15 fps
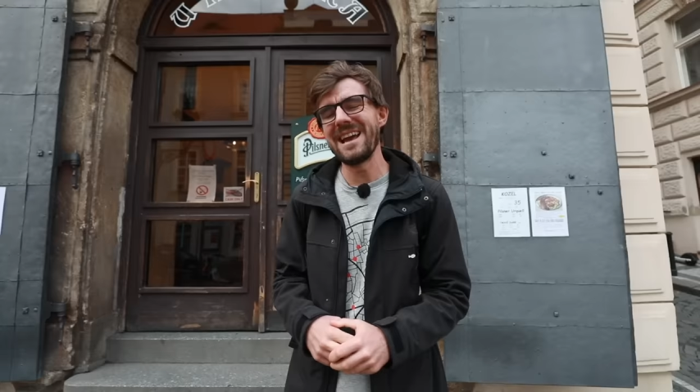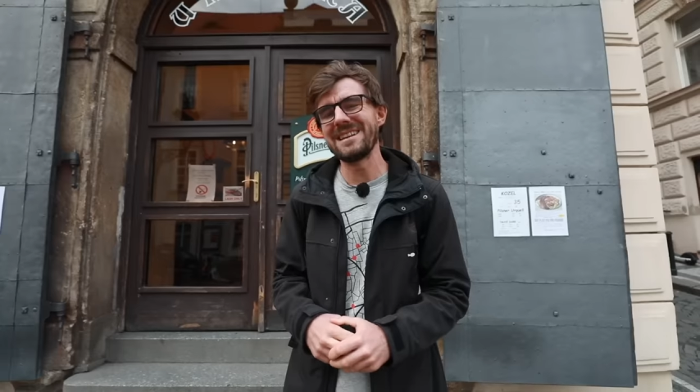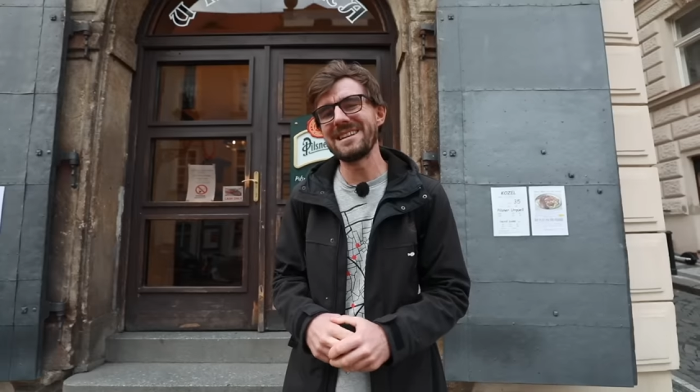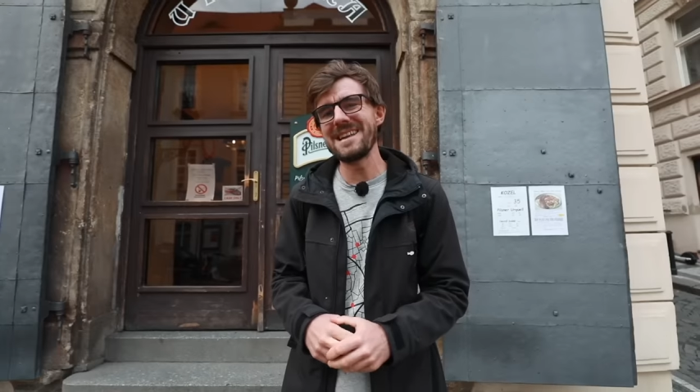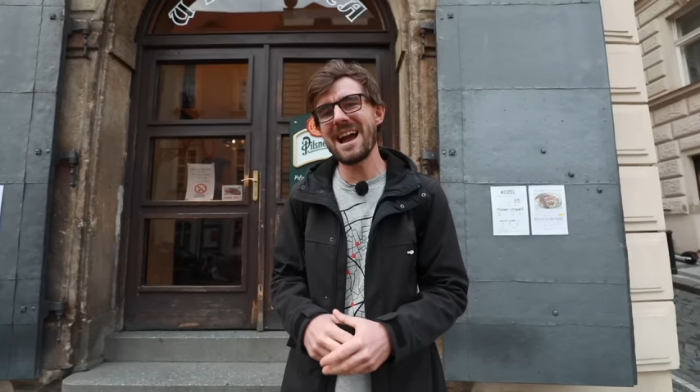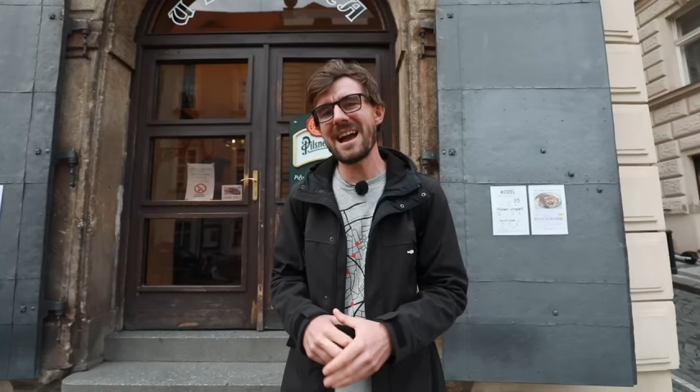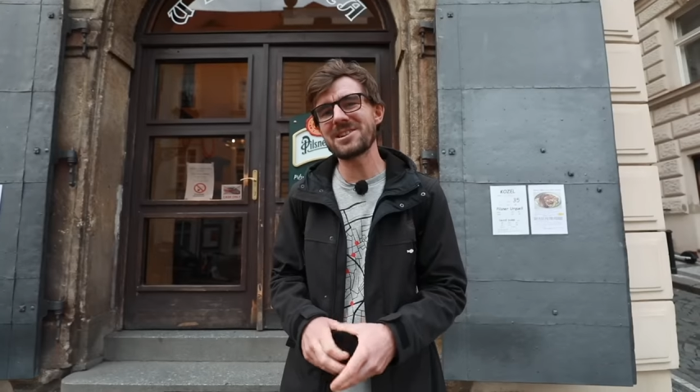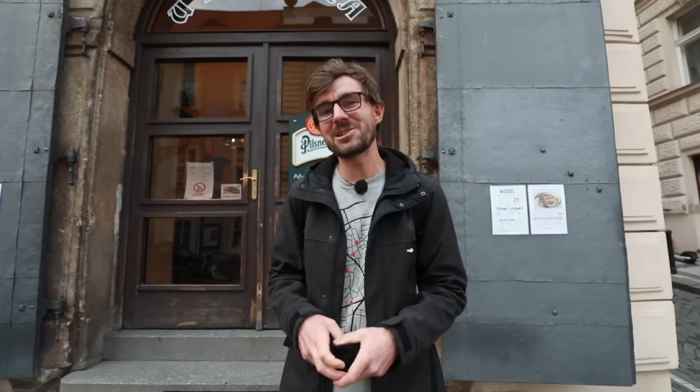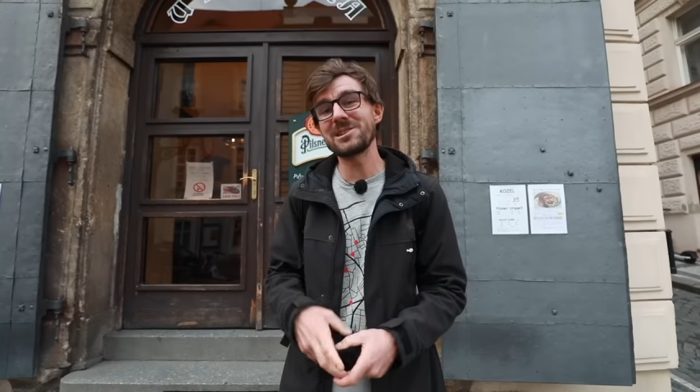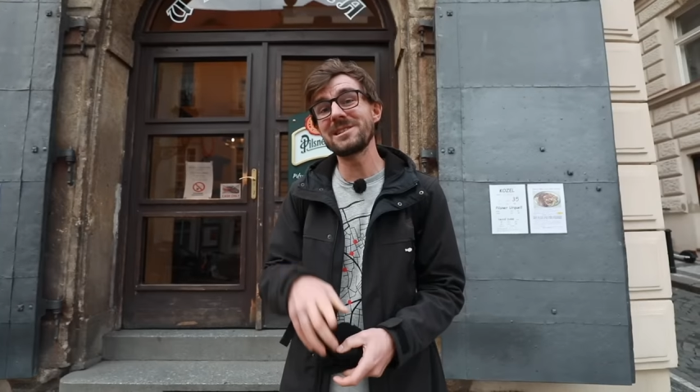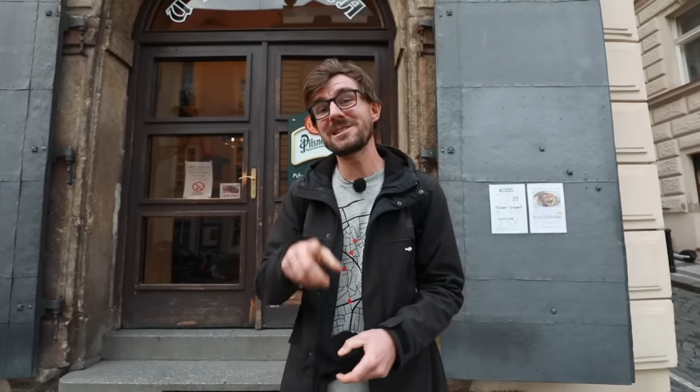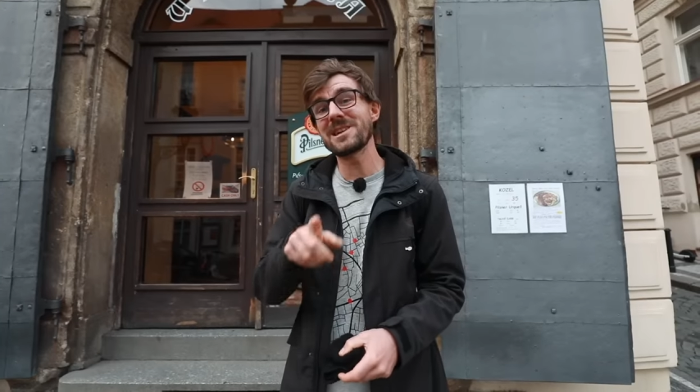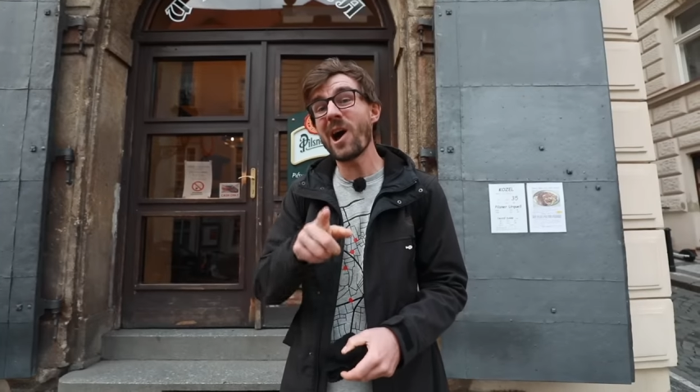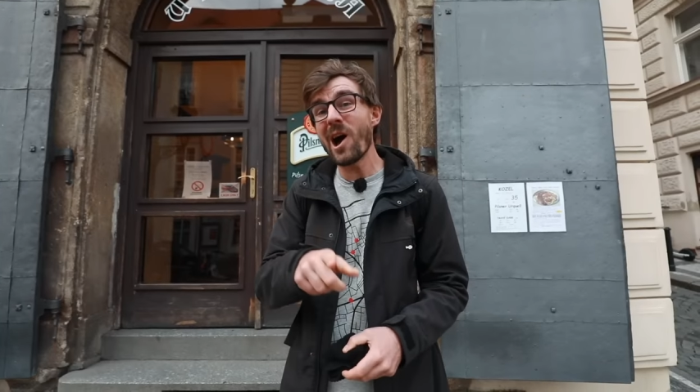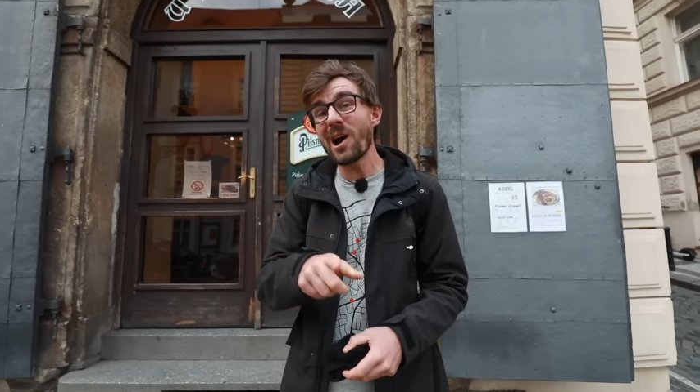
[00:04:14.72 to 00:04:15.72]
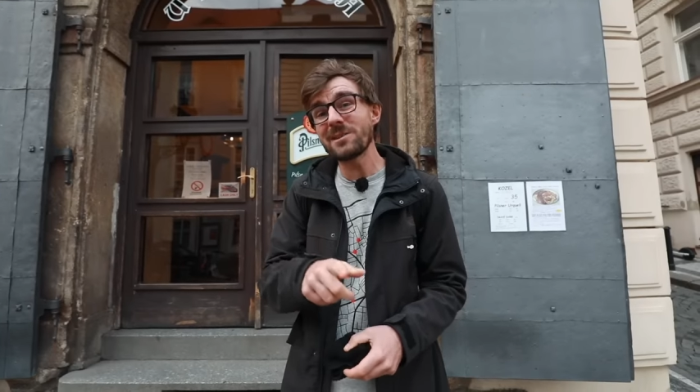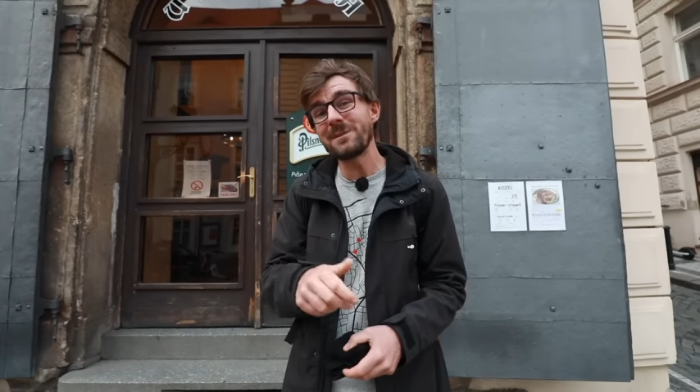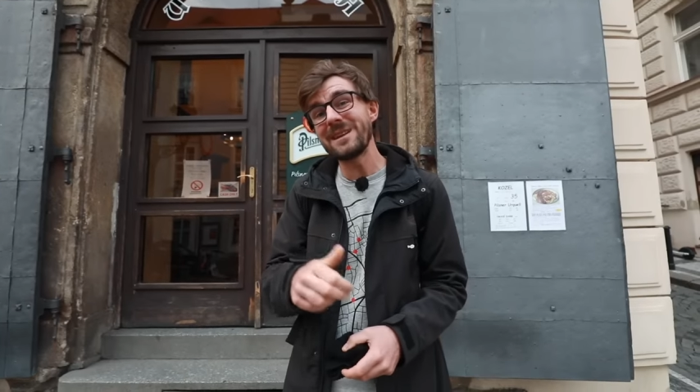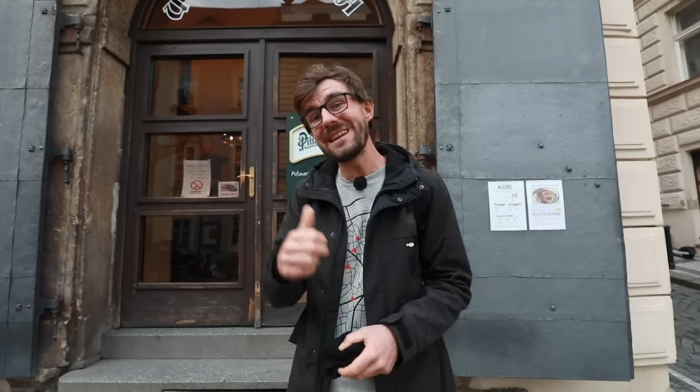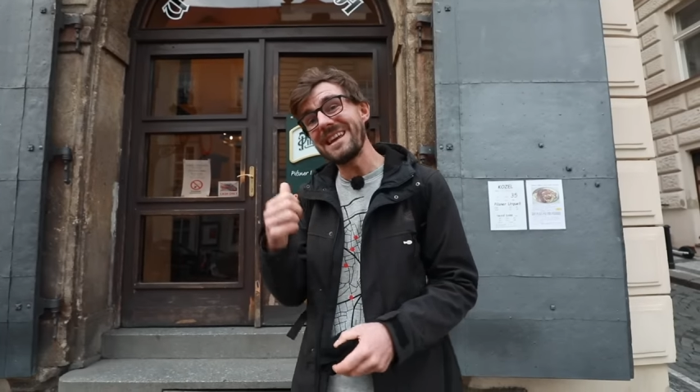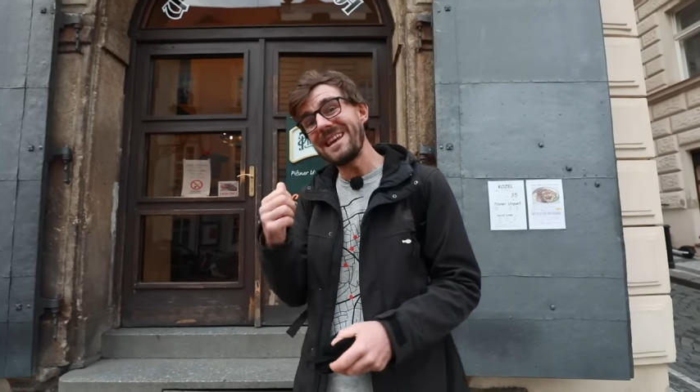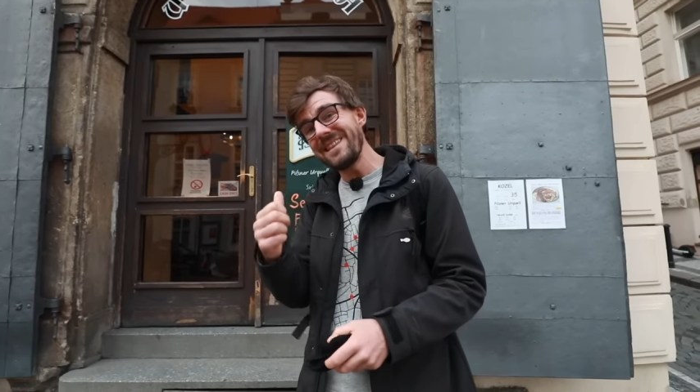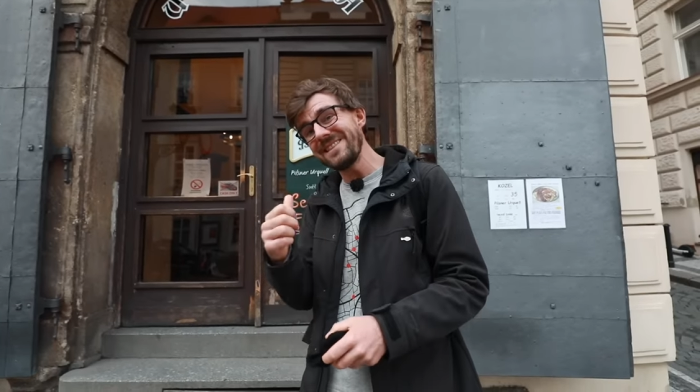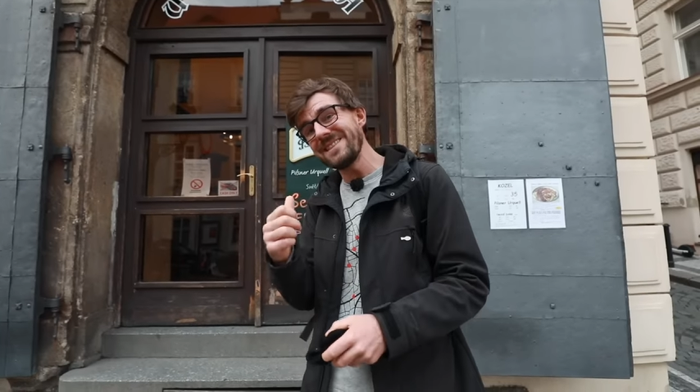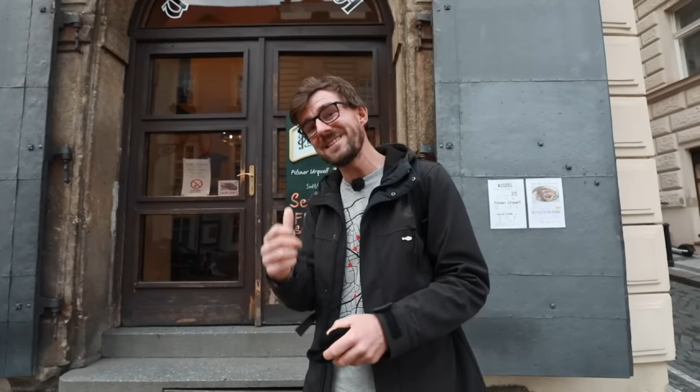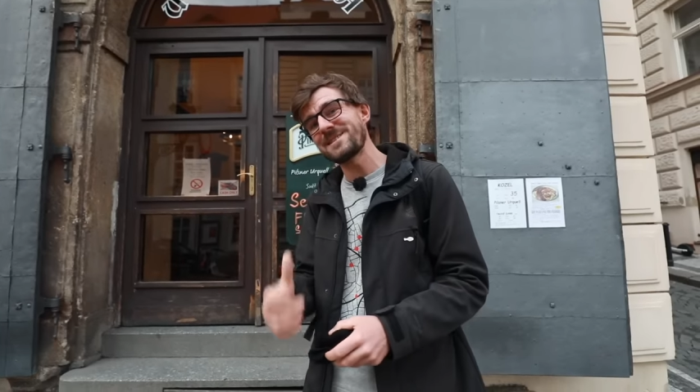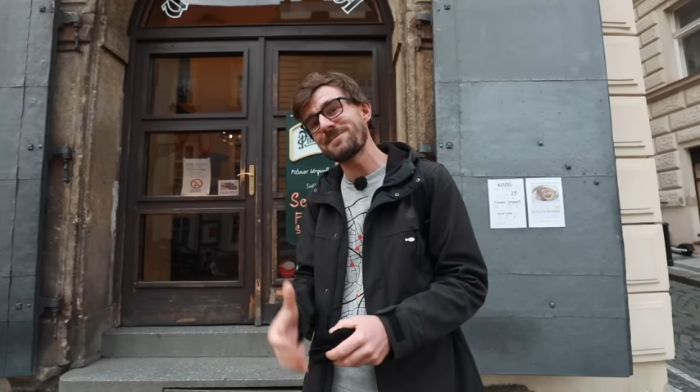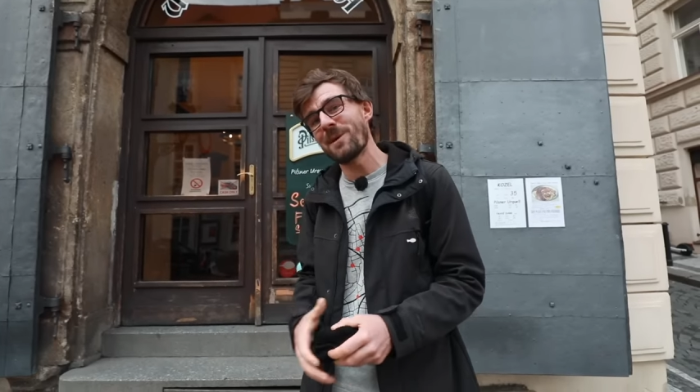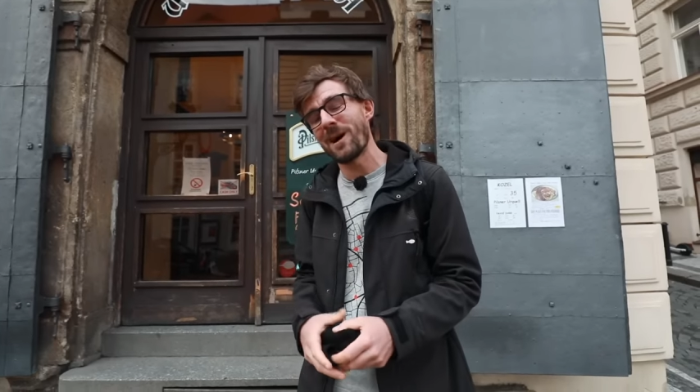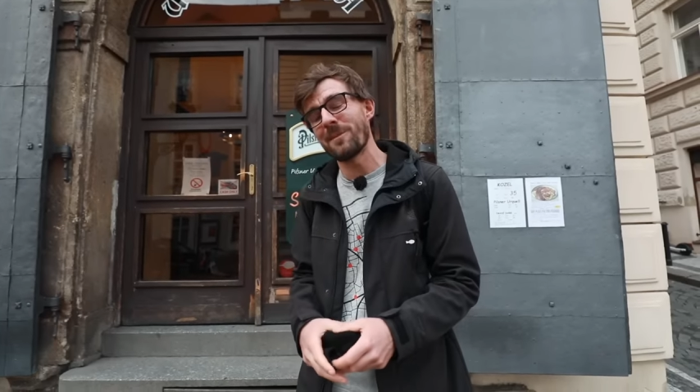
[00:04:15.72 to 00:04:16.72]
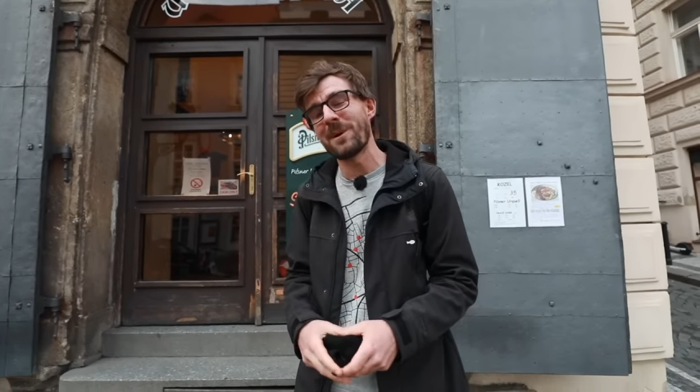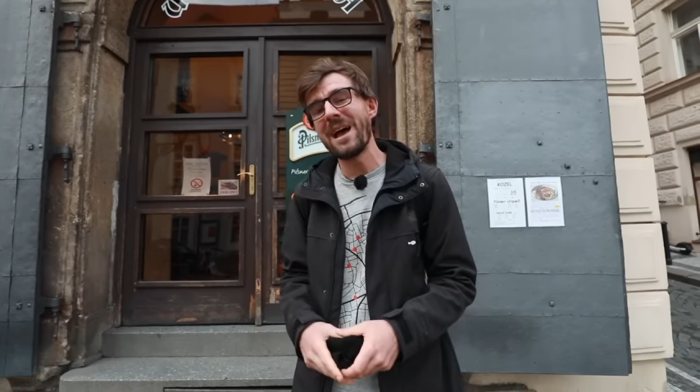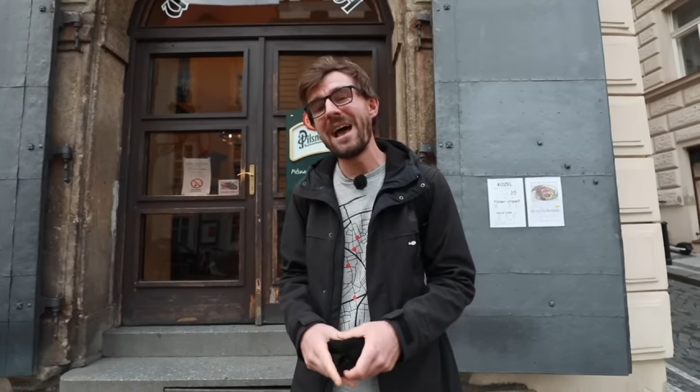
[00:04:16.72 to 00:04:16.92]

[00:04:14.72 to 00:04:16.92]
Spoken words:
and he actually taught me in this pub